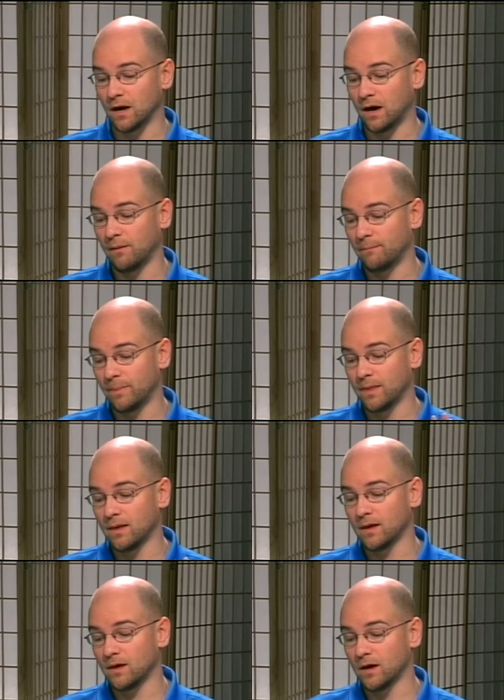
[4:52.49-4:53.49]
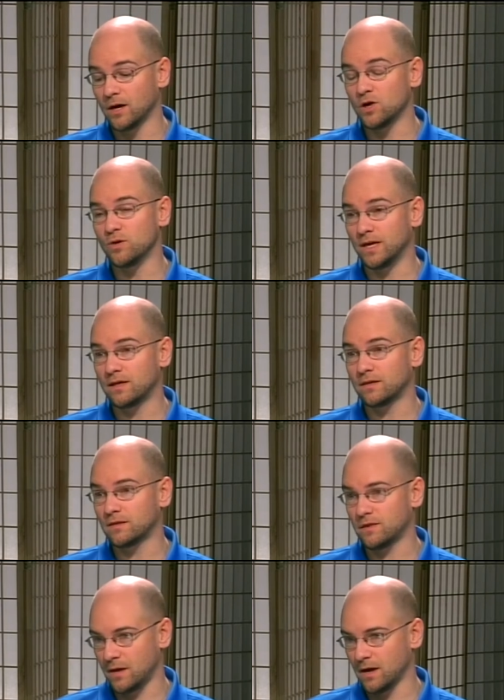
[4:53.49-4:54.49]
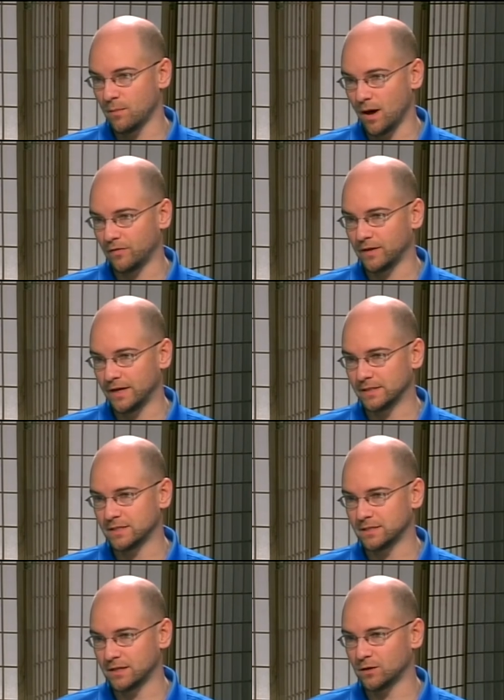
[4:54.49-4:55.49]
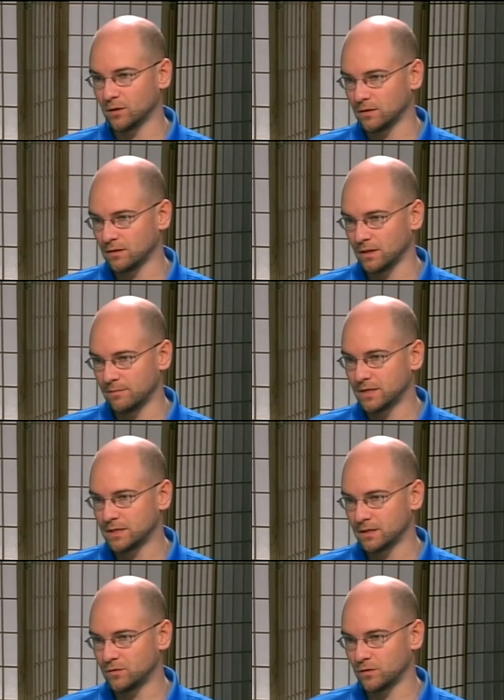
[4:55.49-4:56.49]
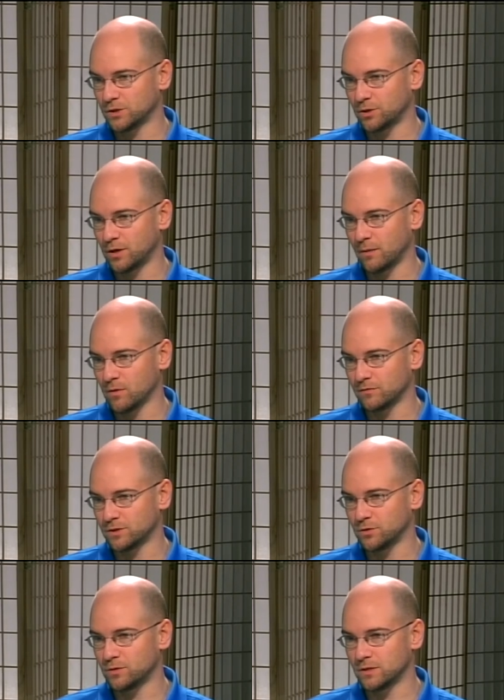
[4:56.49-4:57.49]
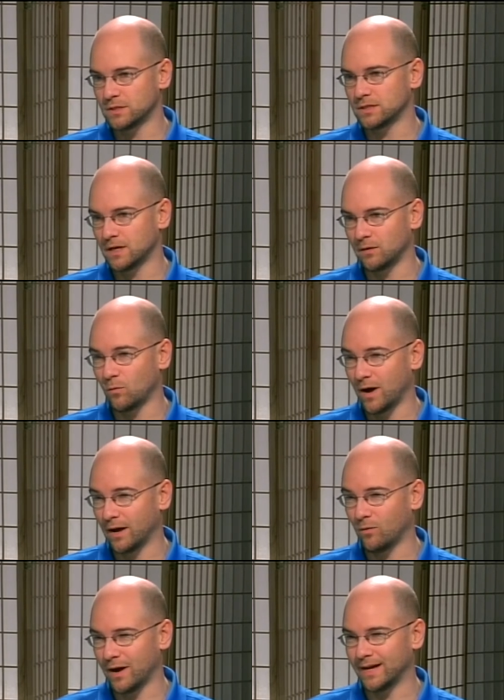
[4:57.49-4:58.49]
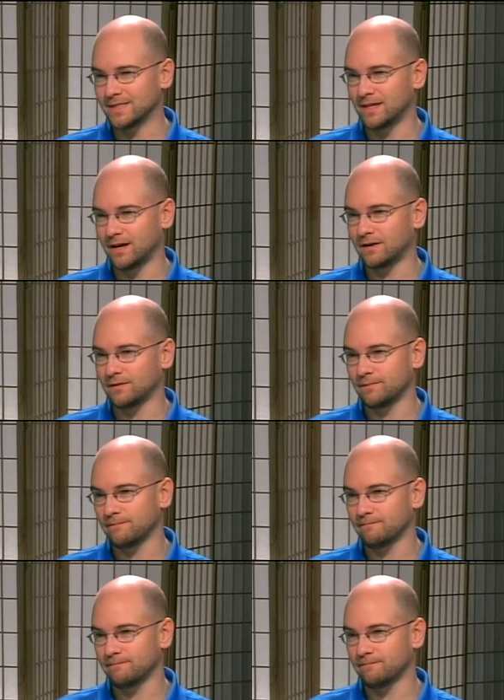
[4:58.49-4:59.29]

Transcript: Um, a unique thing about these is that they're limited to a certain number of students, and why, why is that?